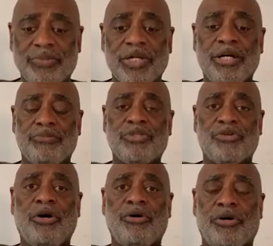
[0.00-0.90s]
become
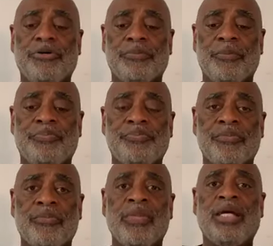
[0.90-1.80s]
stronger.
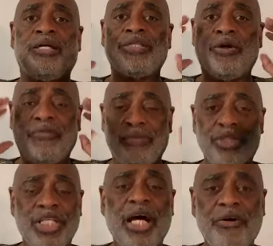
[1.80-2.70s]
So if
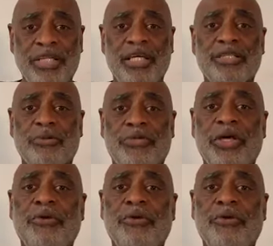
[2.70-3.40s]
I'm sharing this with